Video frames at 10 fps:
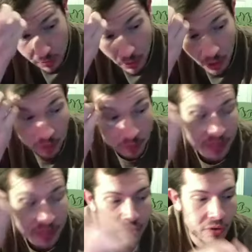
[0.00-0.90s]
part of
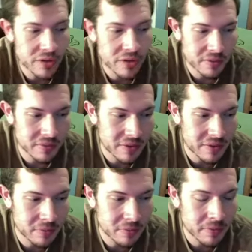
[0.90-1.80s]
me, though, that, that
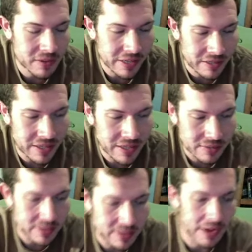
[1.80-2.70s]
would be like, like
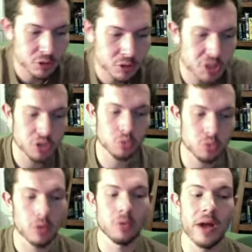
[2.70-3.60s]
how she's
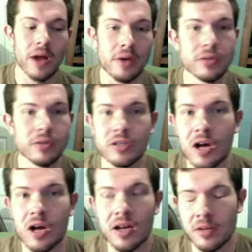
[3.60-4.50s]
thrown around and
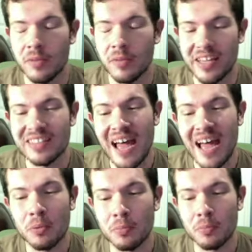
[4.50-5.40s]
caught. I'm like,
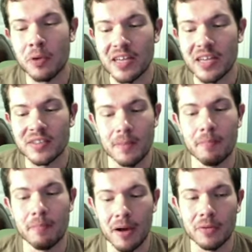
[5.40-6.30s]
that would break some
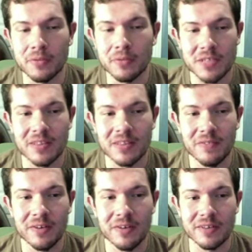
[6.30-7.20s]
bones at the
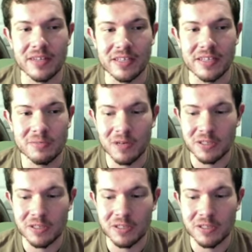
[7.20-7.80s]
very least. But